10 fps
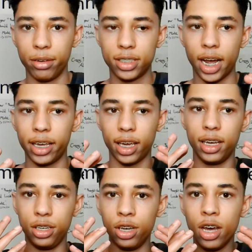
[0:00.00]
It's like
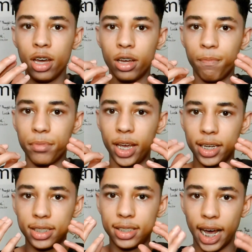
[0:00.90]

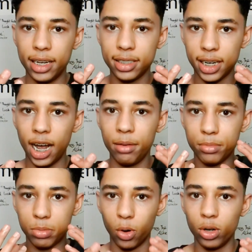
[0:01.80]
it's 10
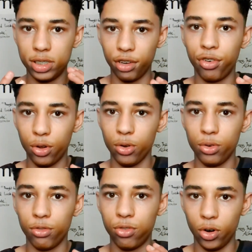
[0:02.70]
times more
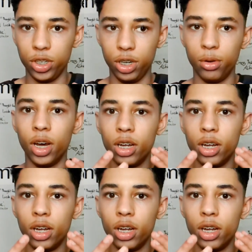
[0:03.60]
difficult for you